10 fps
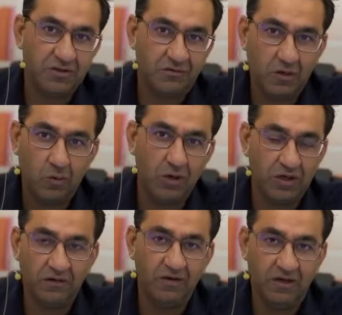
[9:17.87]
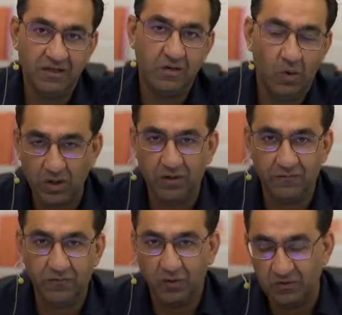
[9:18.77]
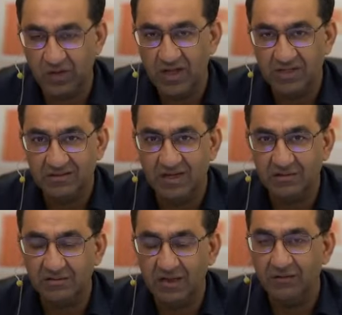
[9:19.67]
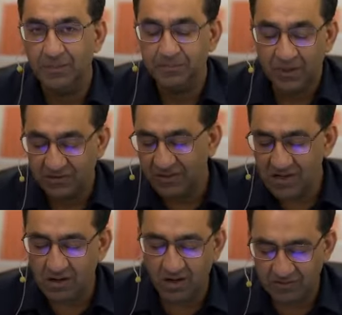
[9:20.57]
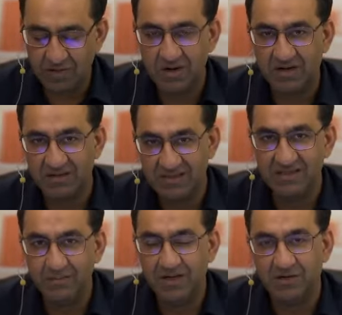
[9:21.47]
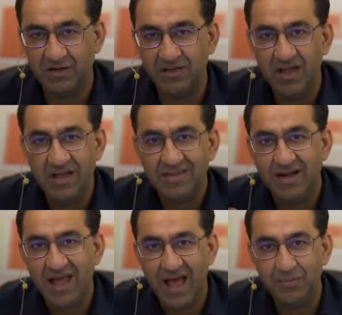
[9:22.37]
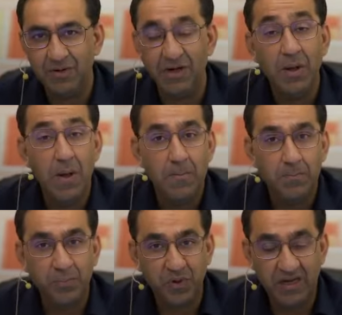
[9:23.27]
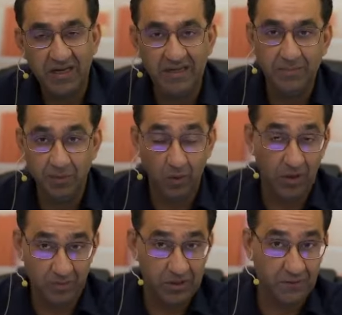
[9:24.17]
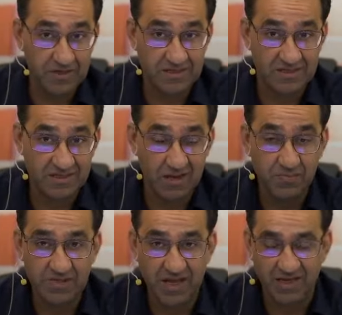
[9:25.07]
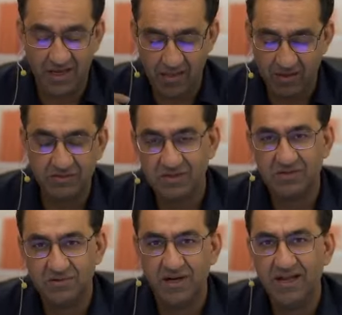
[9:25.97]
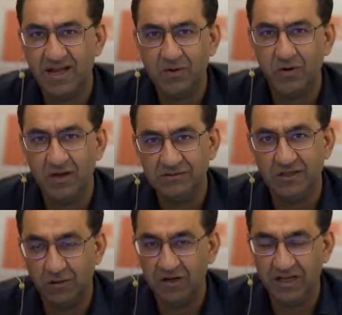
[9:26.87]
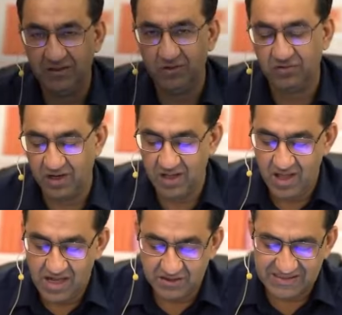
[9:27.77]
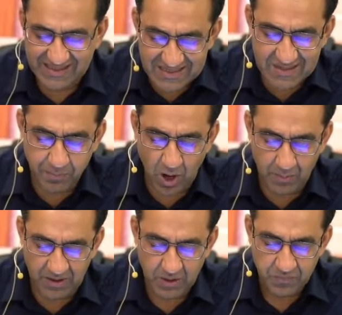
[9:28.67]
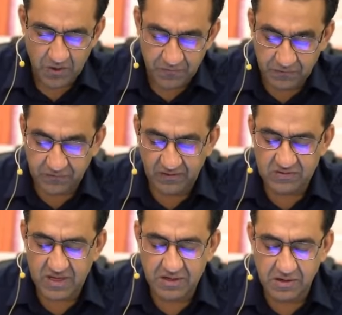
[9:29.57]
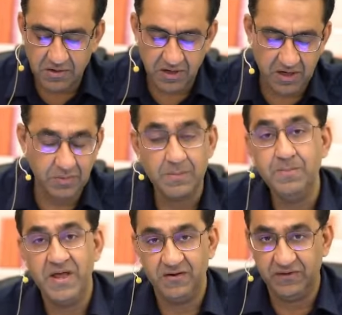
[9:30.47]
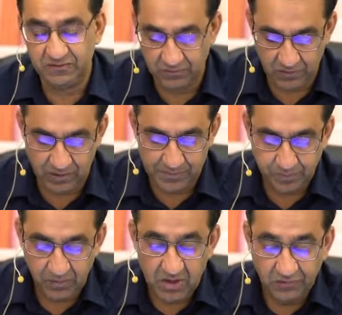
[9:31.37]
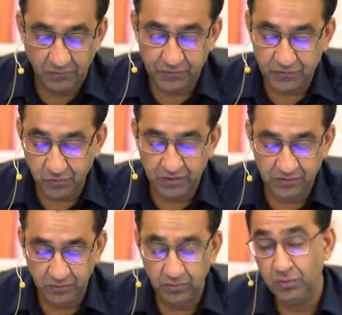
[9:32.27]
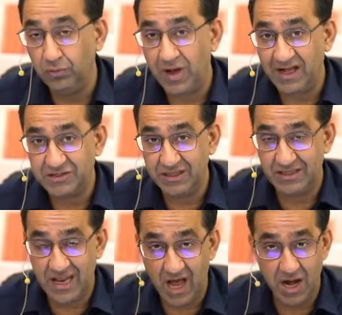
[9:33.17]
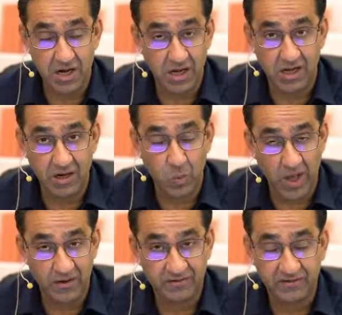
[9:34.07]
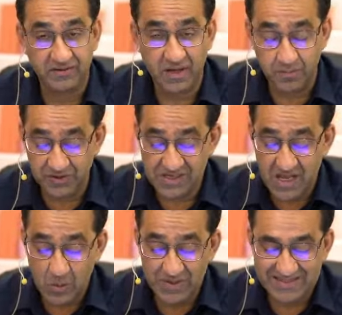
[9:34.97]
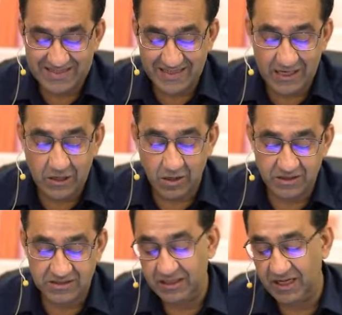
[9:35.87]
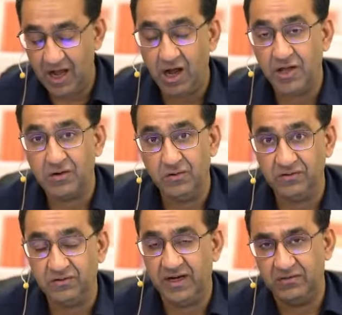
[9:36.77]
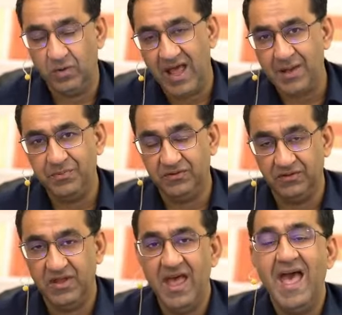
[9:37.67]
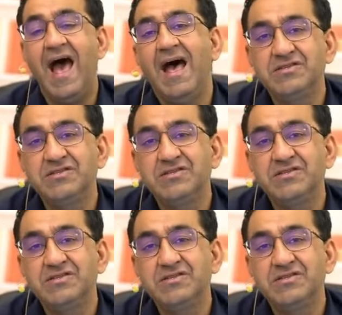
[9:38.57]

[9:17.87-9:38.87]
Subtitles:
of the quality of learning, the quality of focus they have to deliver. So these are constant metrics. These are metrics that happened pre-deployment of SuccessCompass, and there was this really high correlation that already existed. Now, since deployment, we've seen incredible benefits overall. So for students who actually are aware of Success Compass, we are seeing constantly higher course grades. So what happens is, as